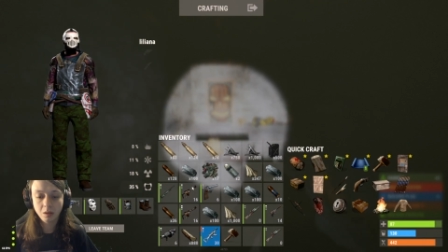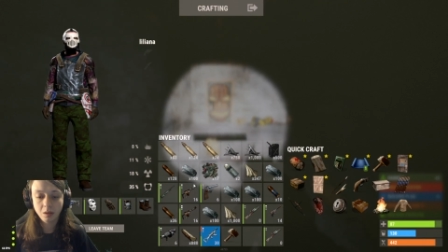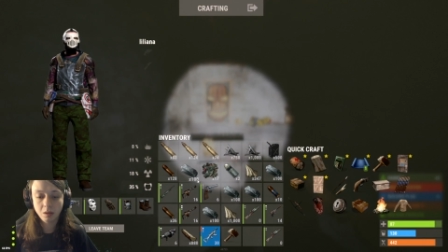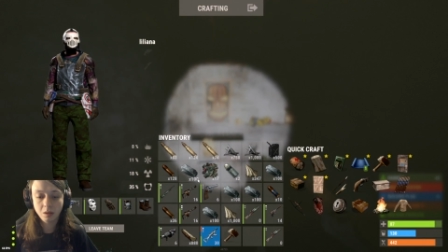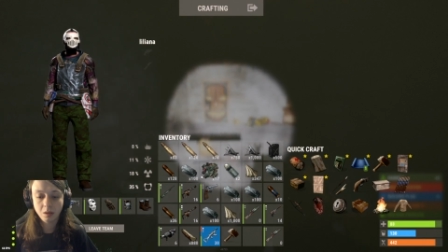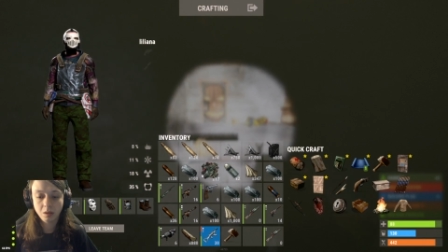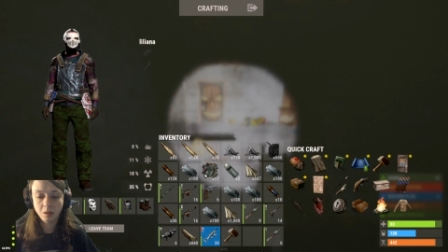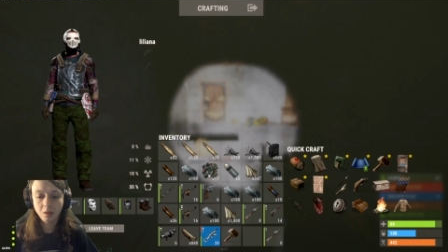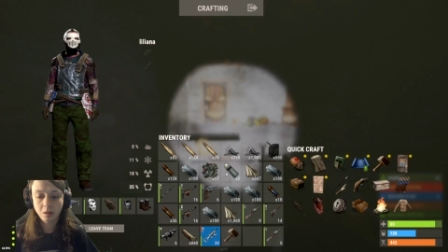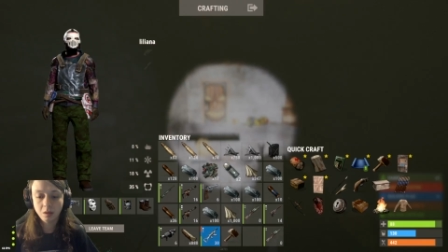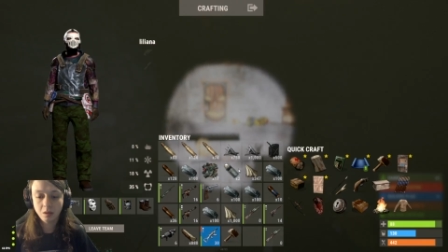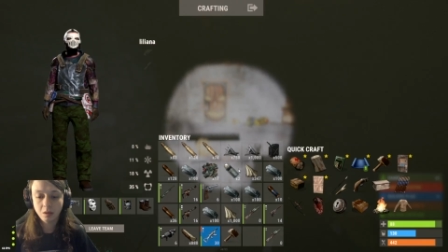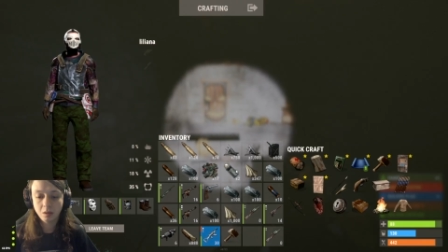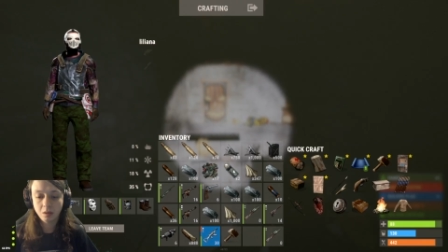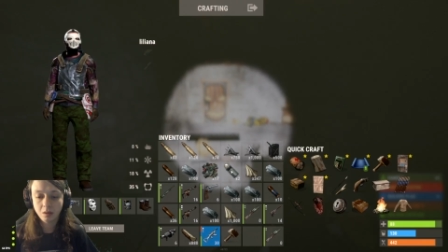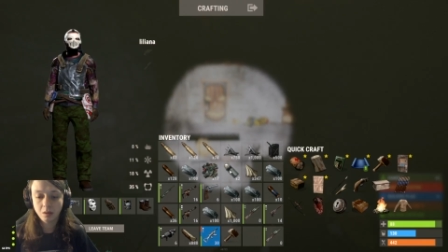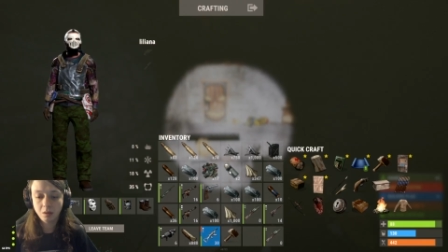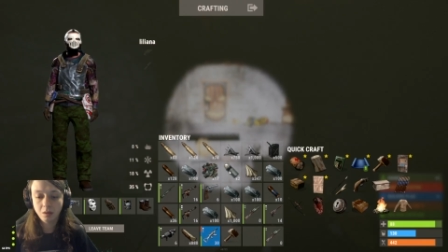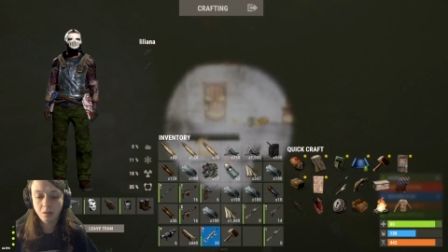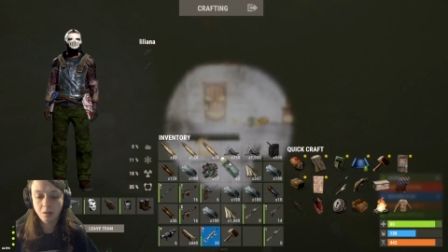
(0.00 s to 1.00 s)
bro.
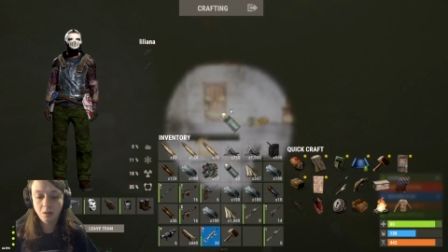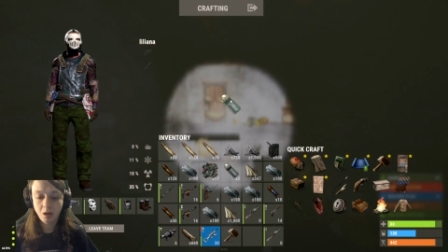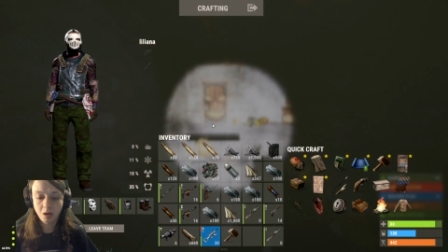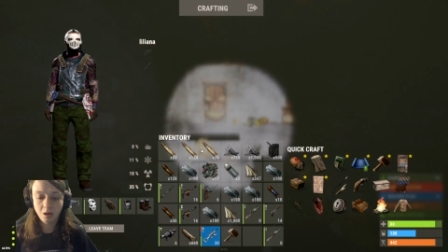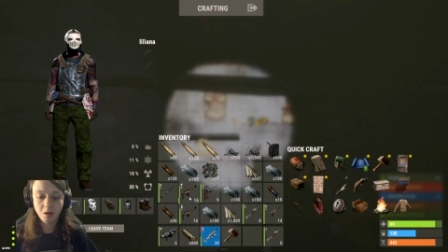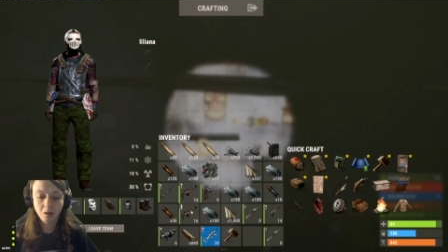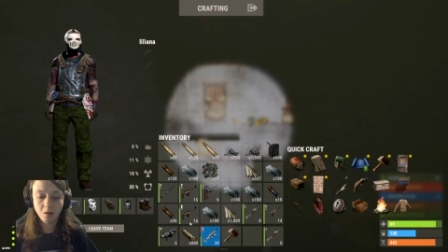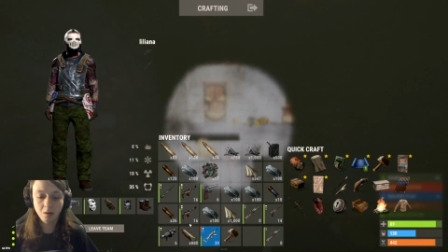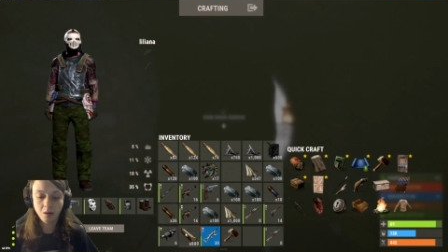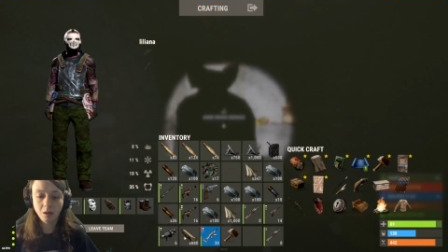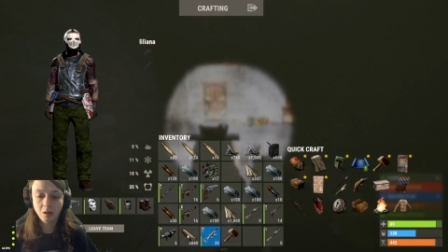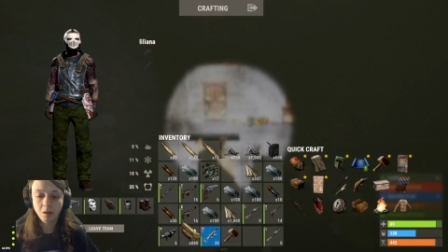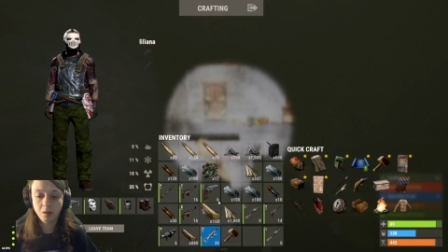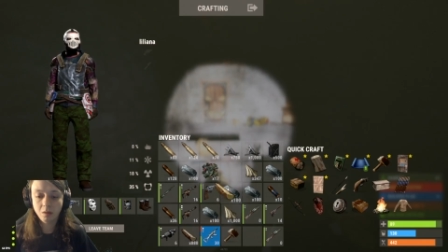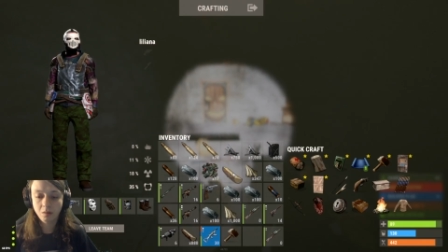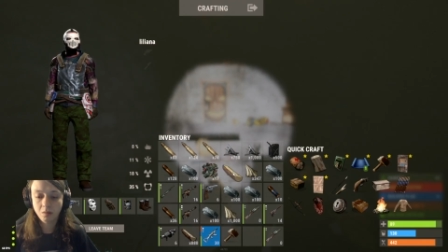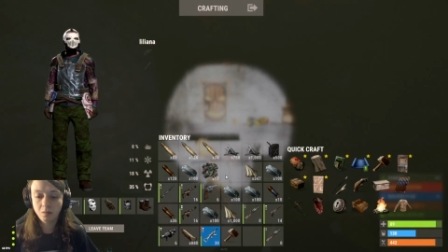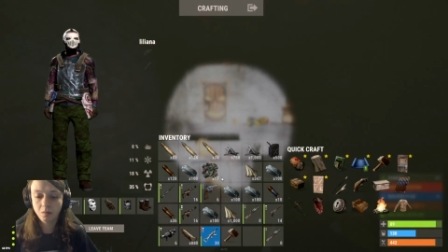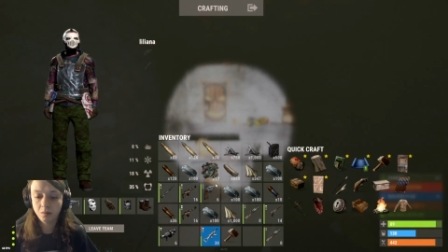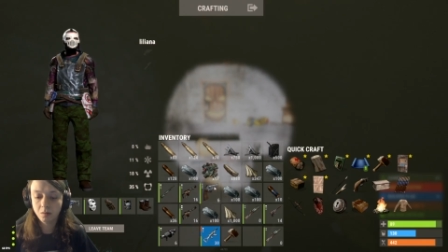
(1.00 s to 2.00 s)
Oh, no.
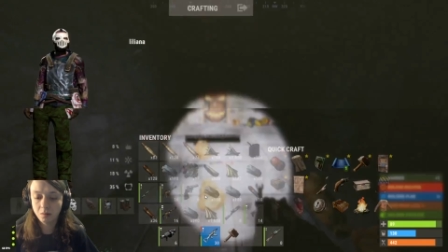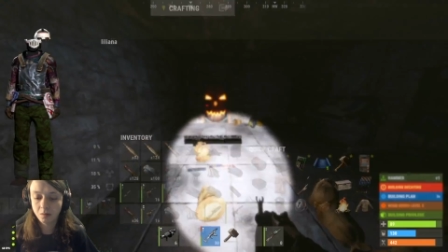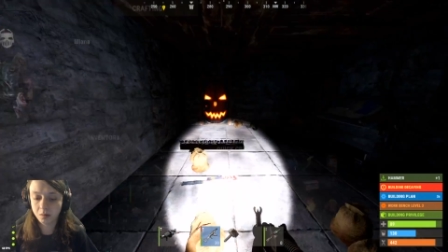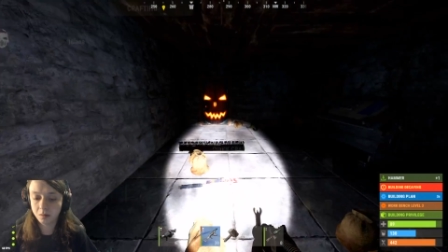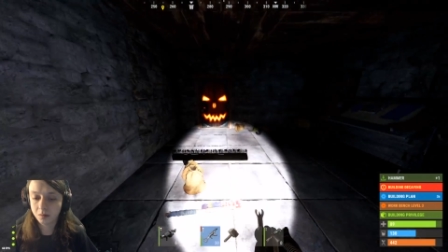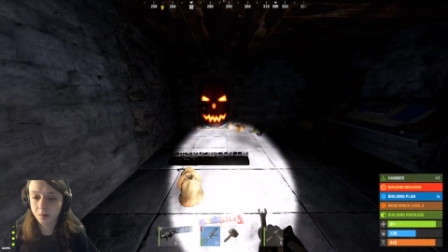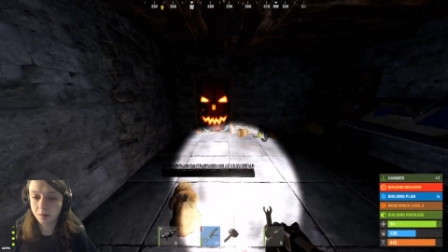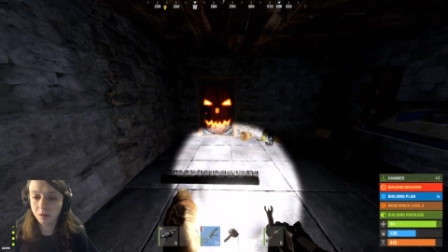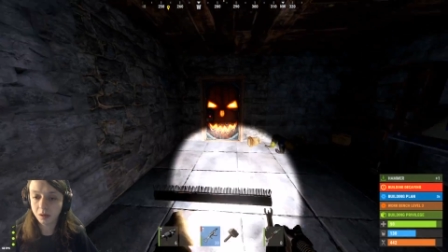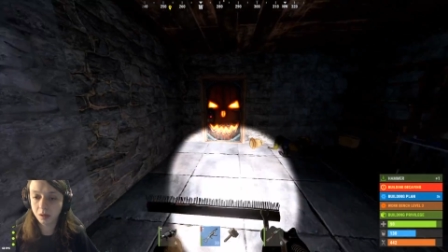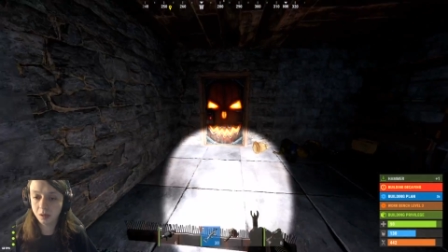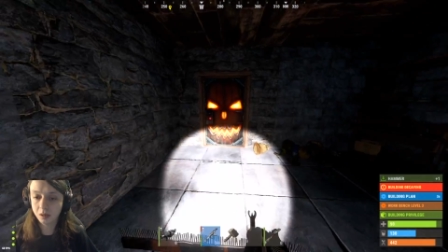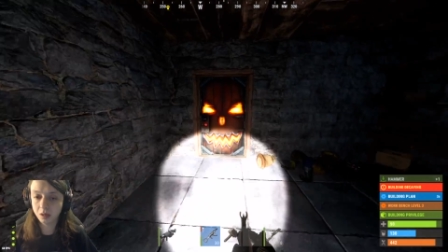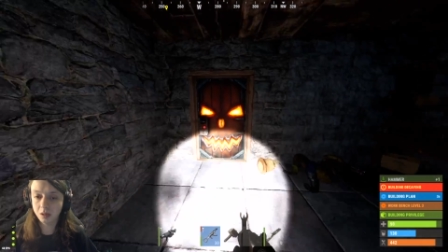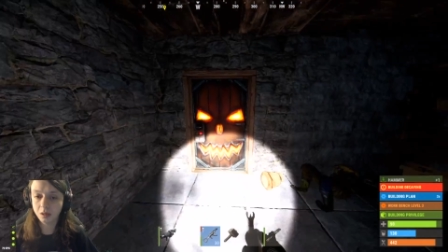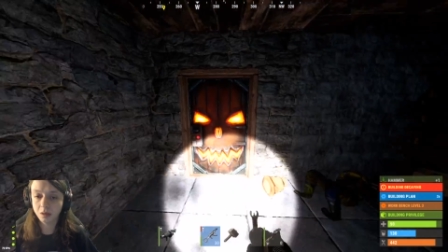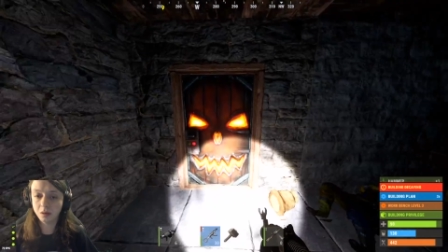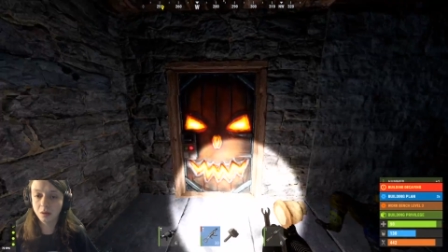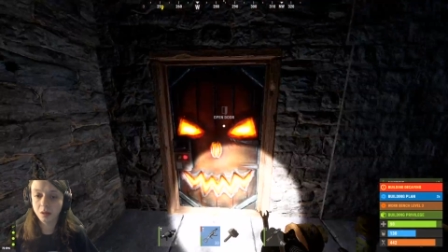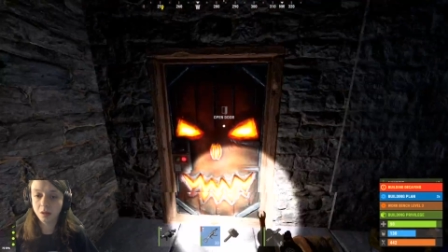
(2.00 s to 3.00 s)

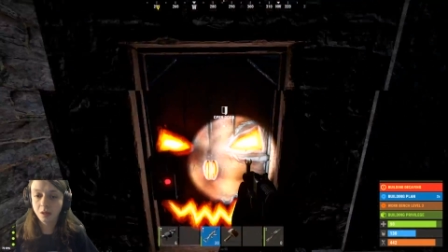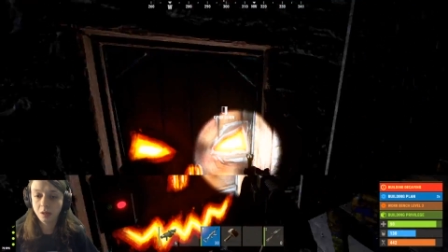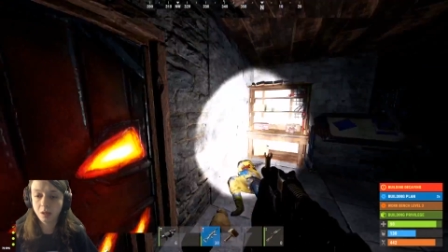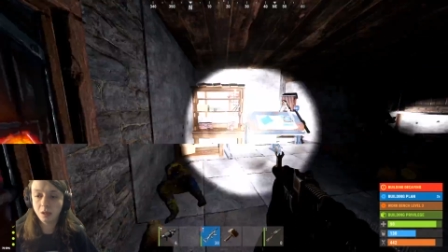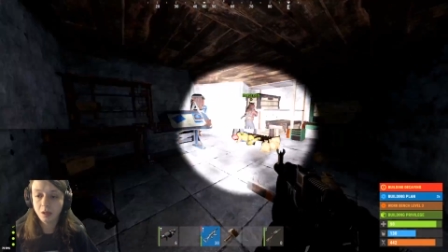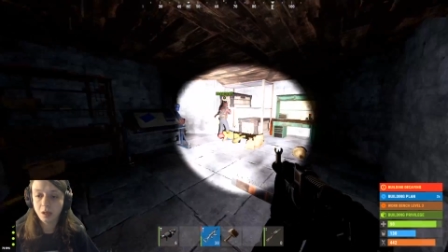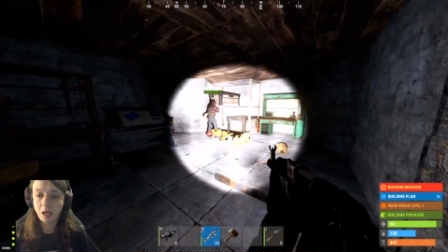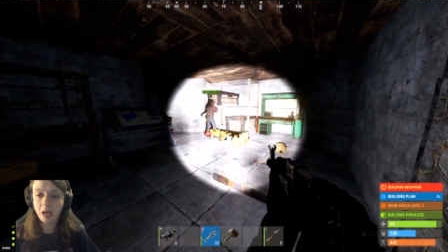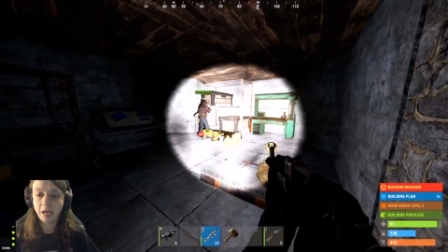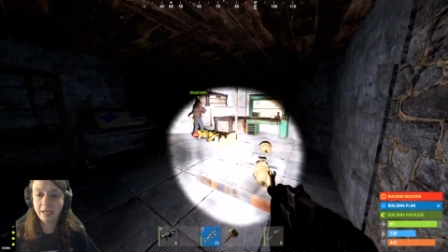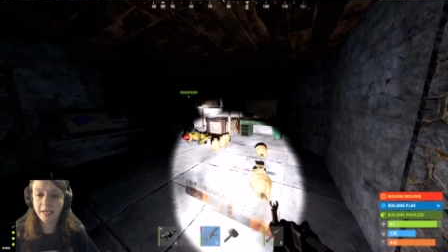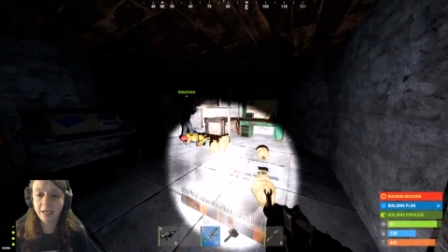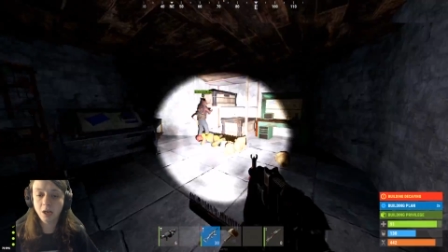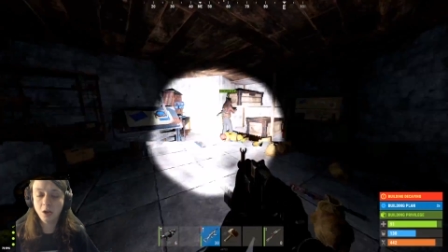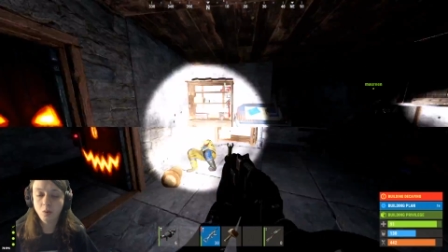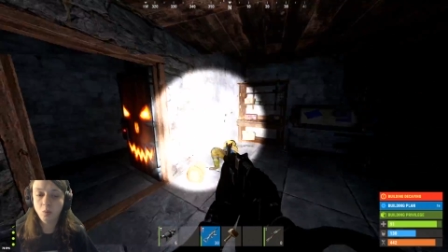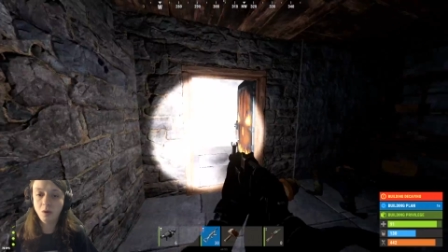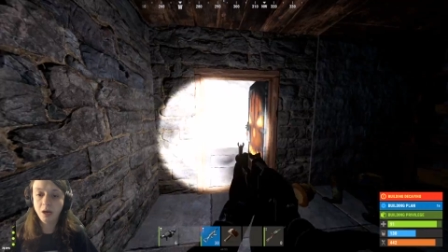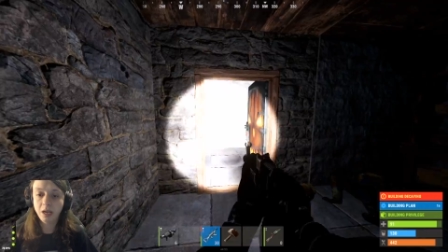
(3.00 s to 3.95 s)
No, I killed